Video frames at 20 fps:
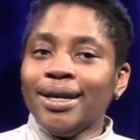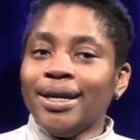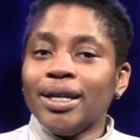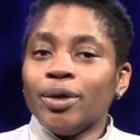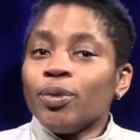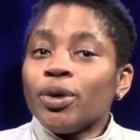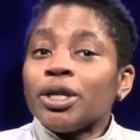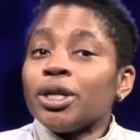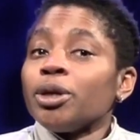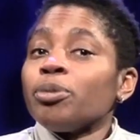
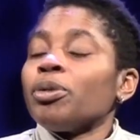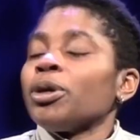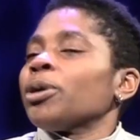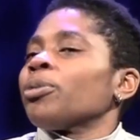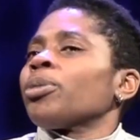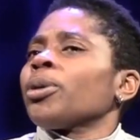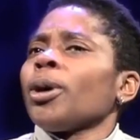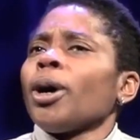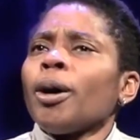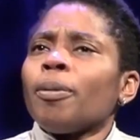and it wouldn't have been
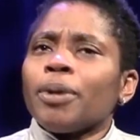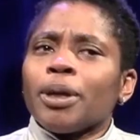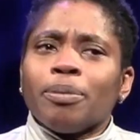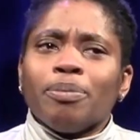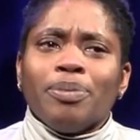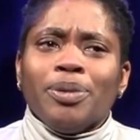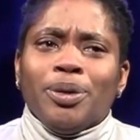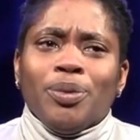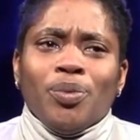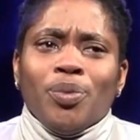a
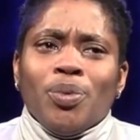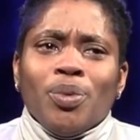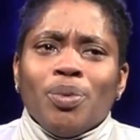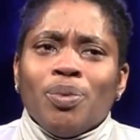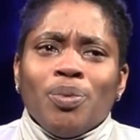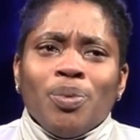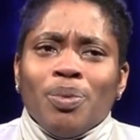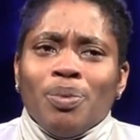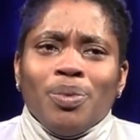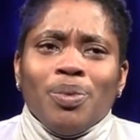problem, but
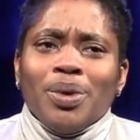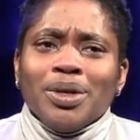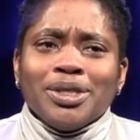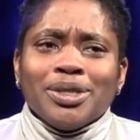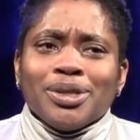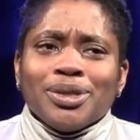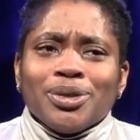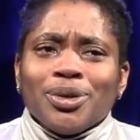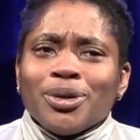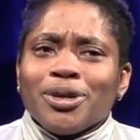
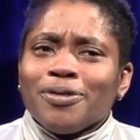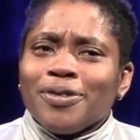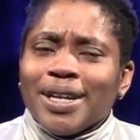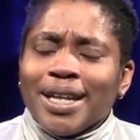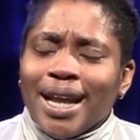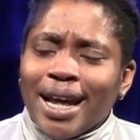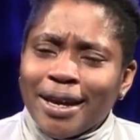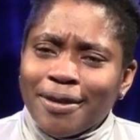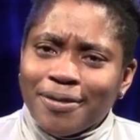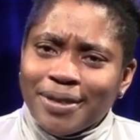what sort of a
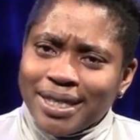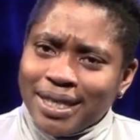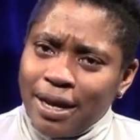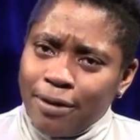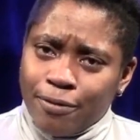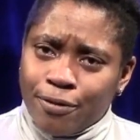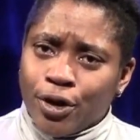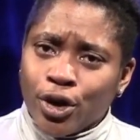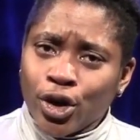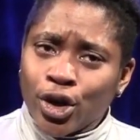life is
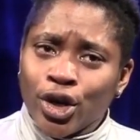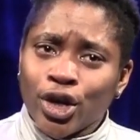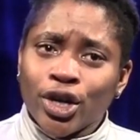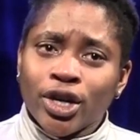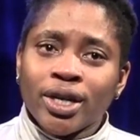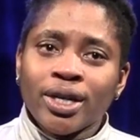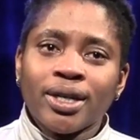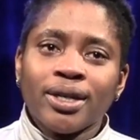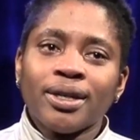that for her?